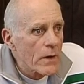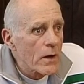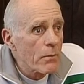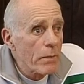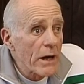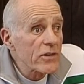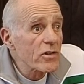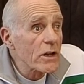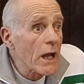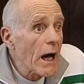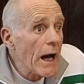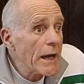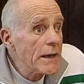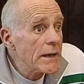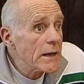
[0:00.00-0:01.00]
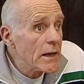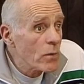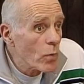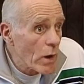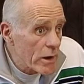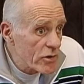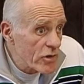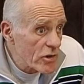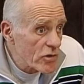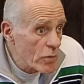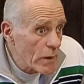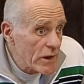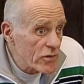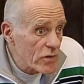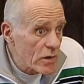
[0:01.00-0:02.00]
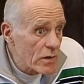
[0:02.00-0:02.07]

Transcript: Best glide in what situation?